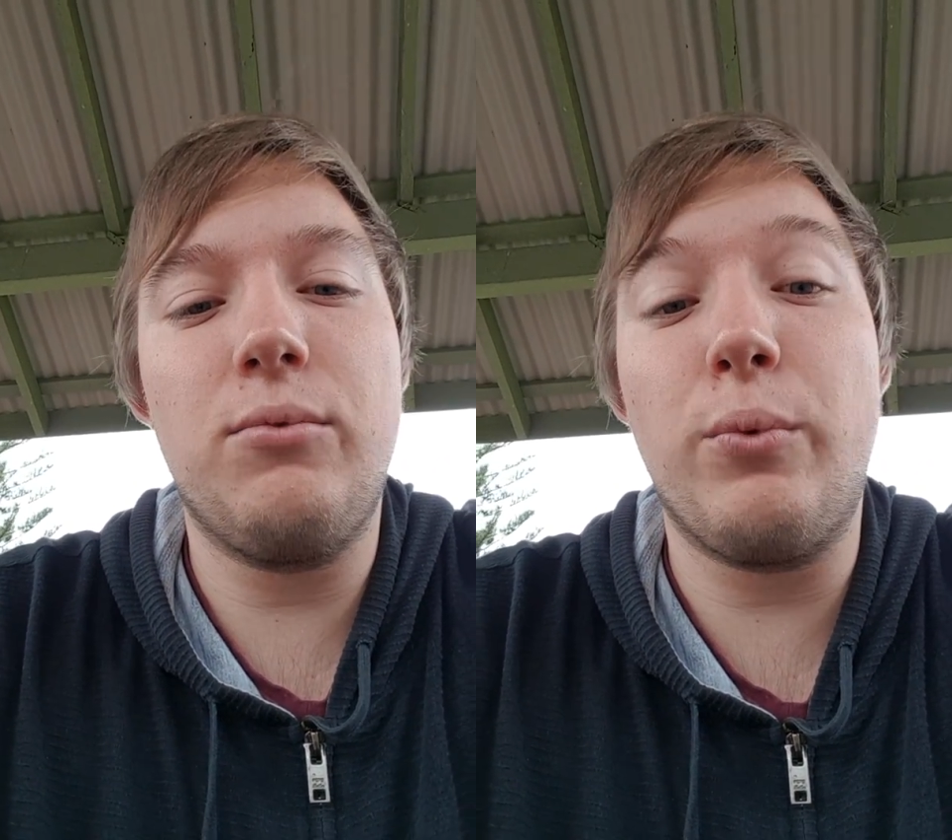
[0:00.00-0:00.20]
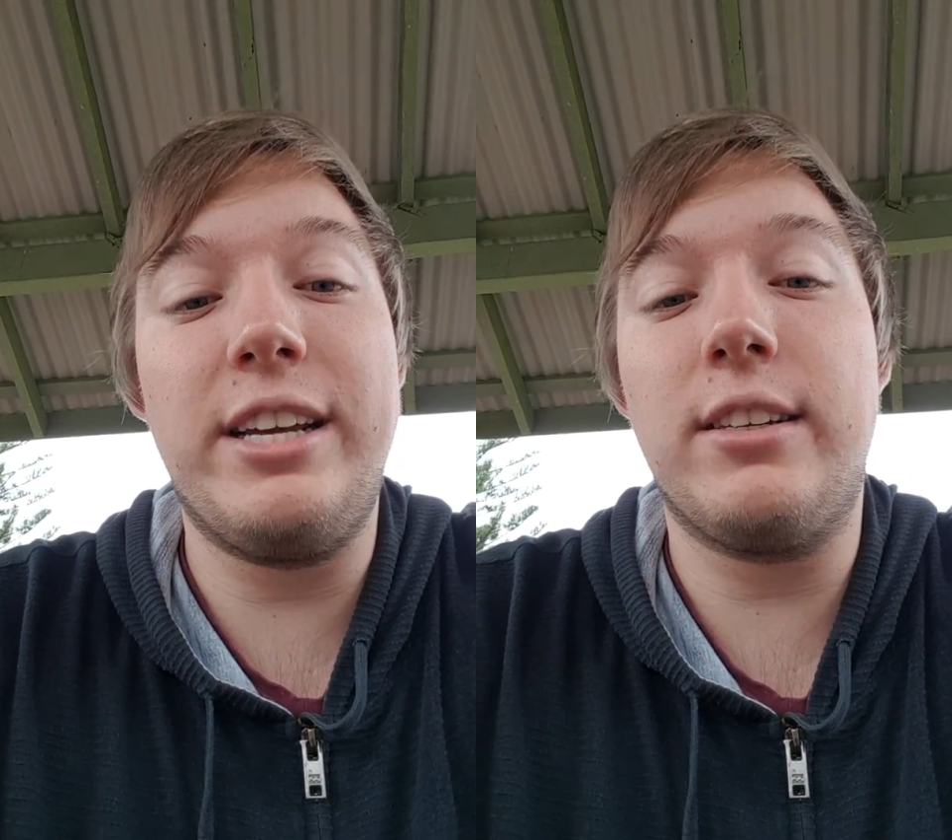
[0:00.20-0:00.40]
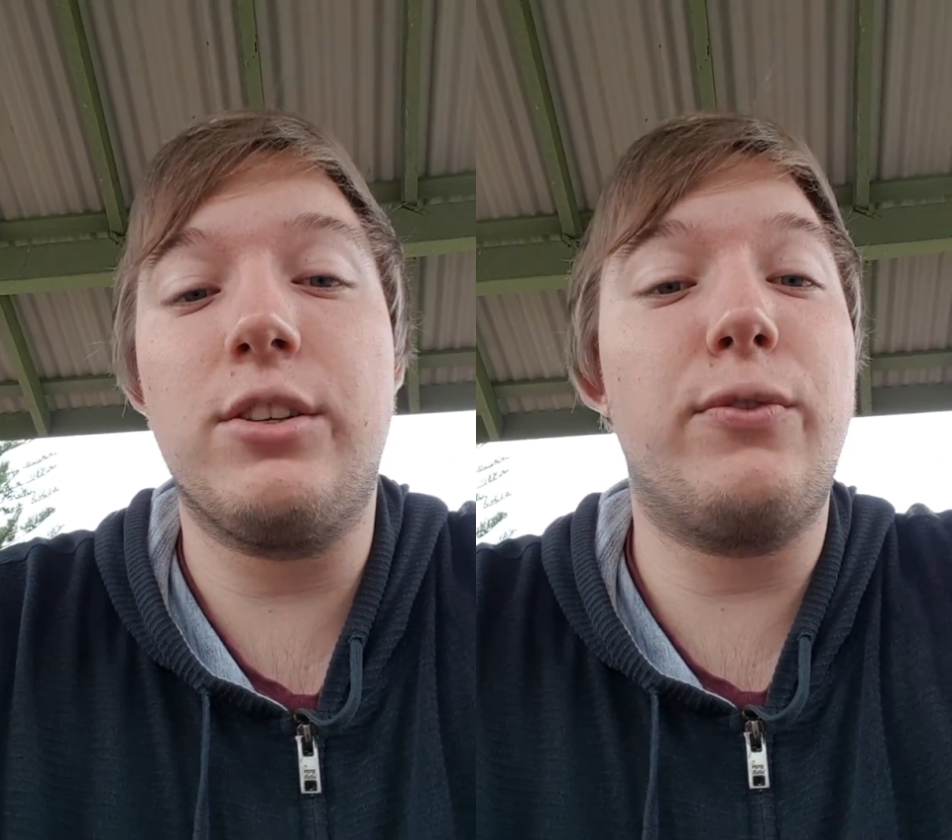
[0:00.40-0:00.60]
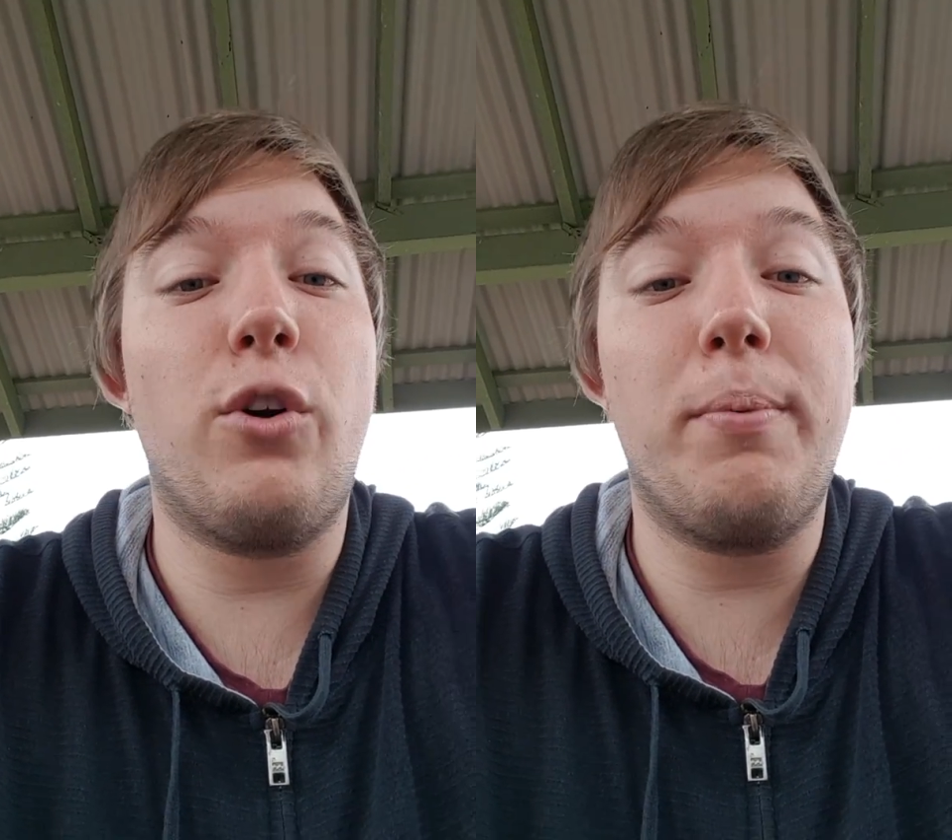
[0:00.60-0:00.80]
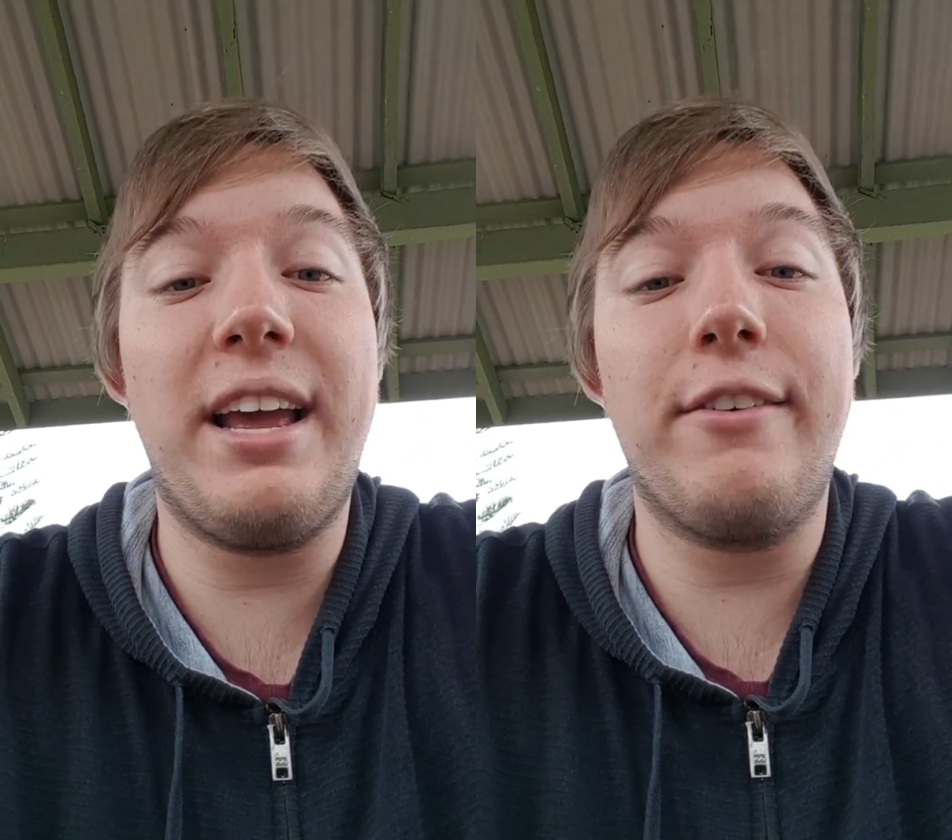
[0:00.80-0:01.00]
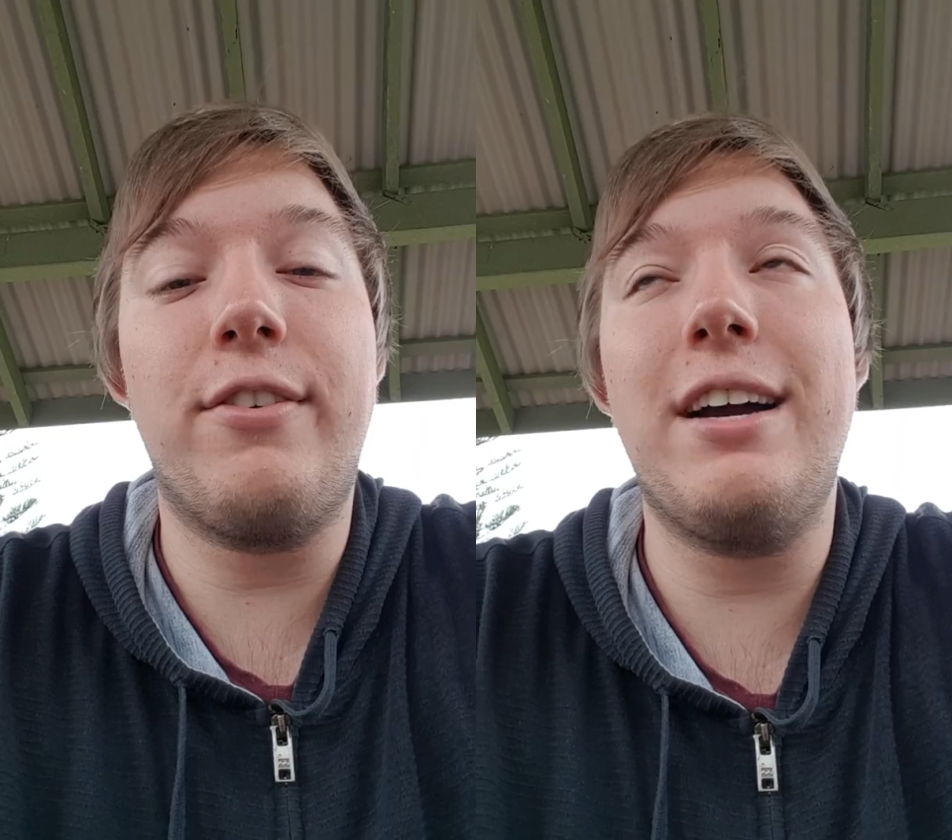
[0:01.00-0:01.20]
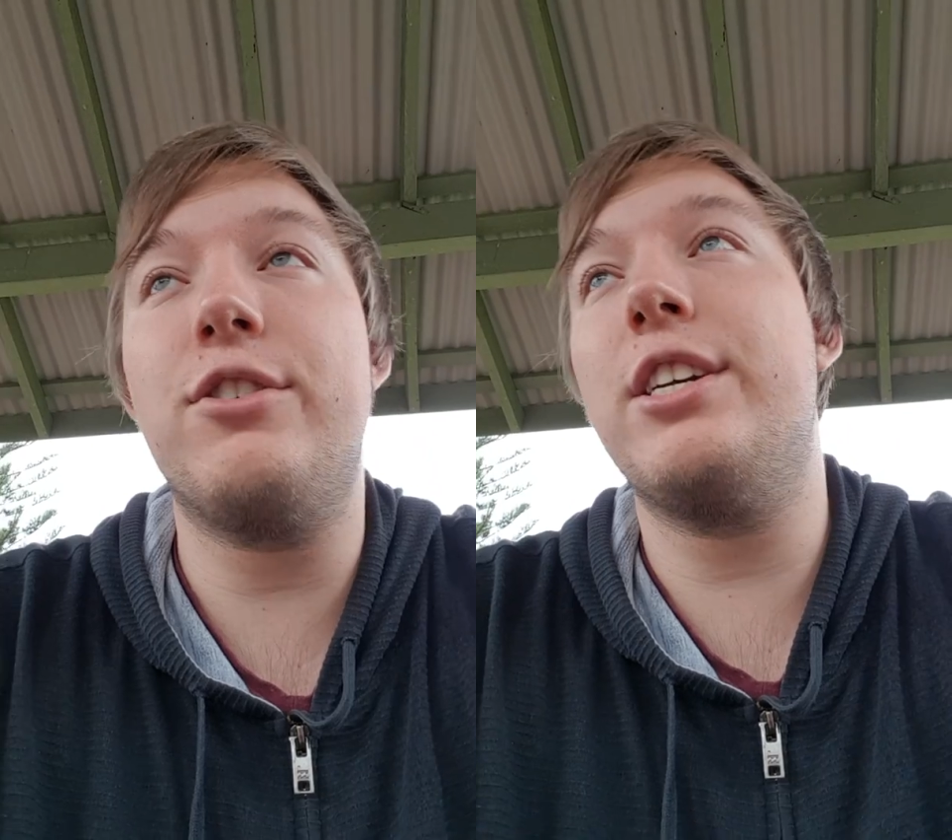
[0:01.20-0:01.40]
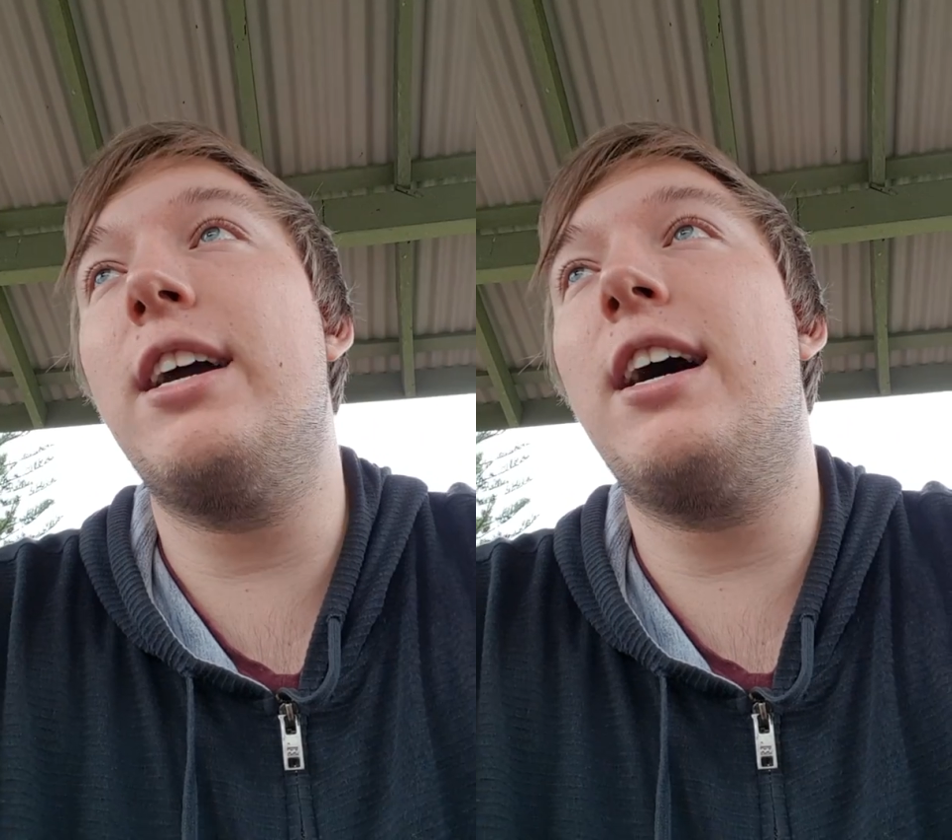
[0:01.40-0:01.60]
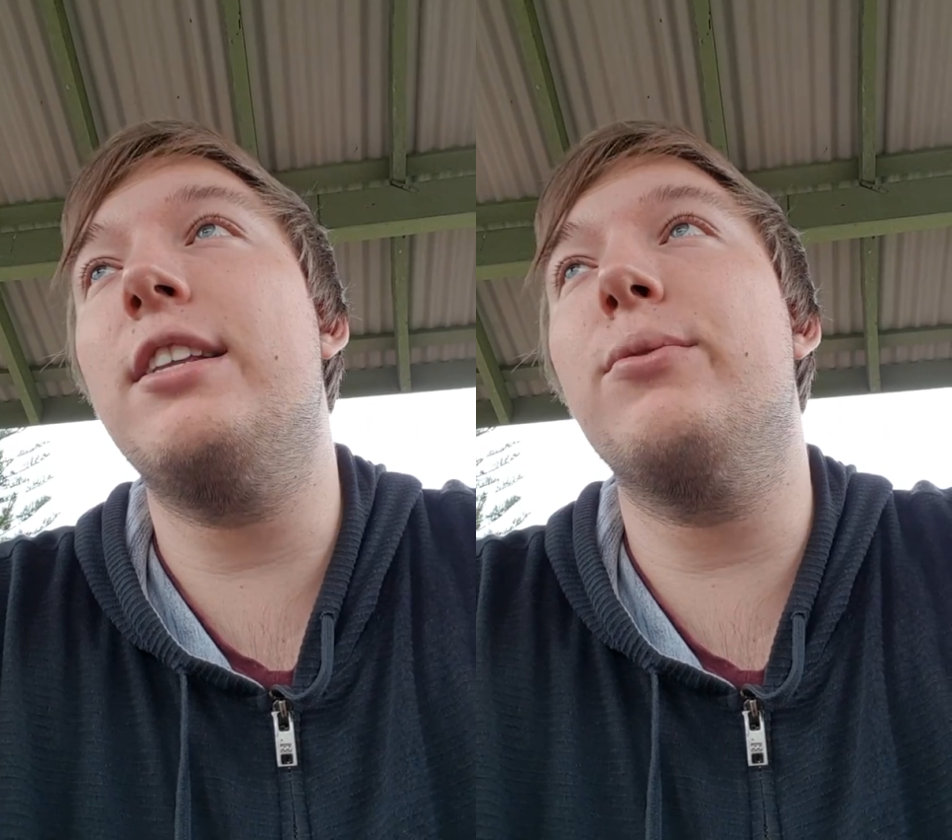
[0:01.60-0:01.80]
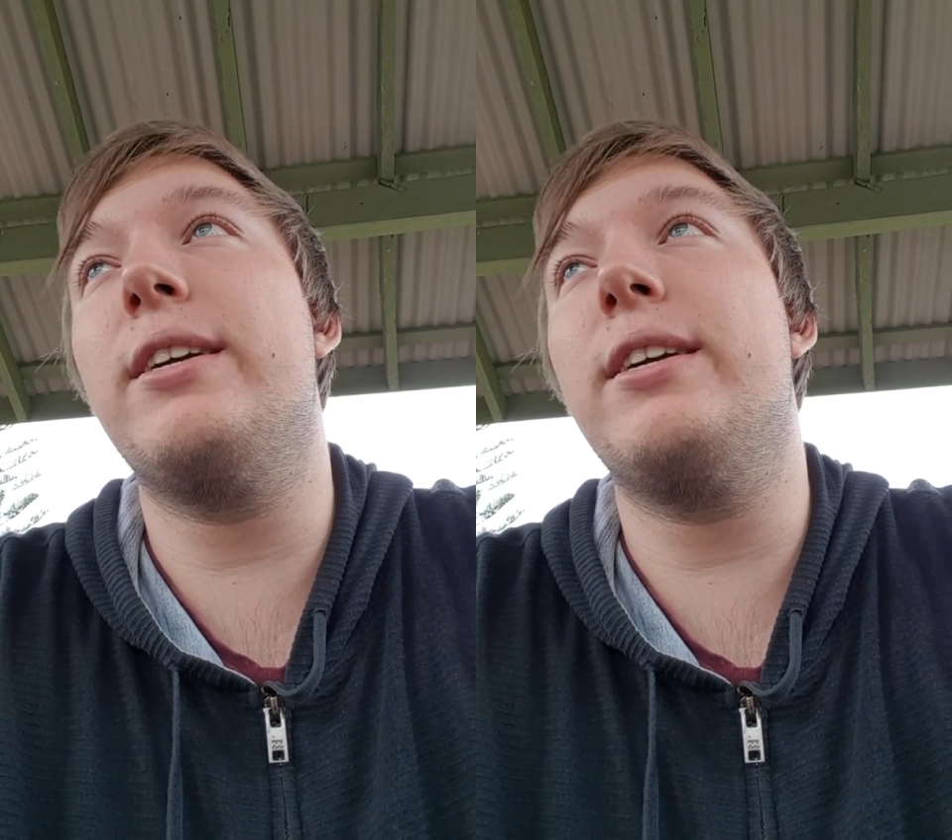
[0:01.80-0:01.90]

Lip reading: reasons for playing 5G guards,